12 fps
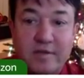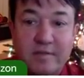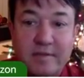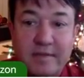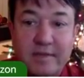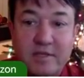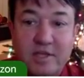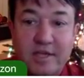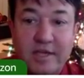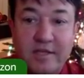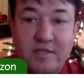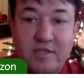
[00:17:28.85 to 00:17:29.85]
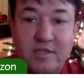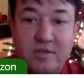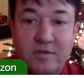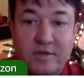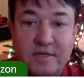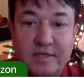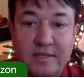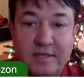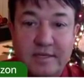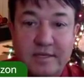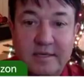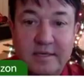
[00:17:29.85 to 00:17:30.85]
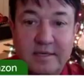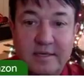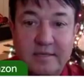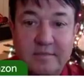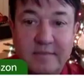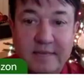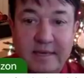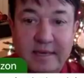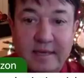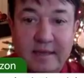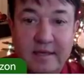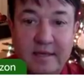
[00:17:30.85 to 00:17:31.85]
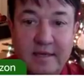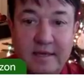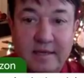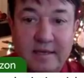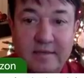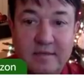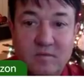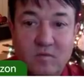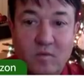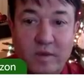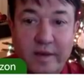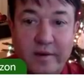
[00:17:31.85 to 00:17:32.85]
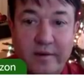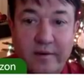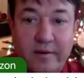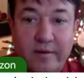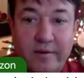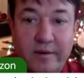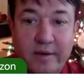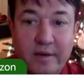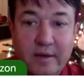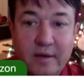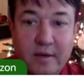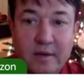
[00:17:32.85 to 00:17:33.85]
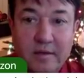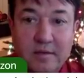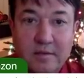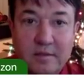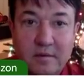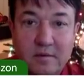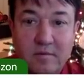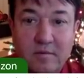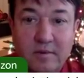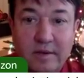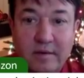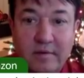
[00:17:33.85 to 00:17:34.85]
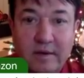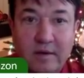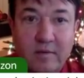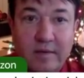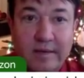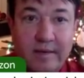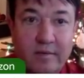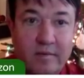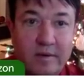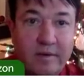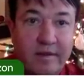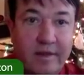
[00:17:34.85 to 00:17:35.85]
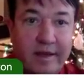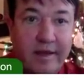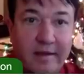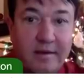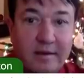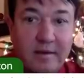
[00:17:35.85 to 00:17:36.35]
They made a change to it and it is making things weird. So now how do I get rid of that?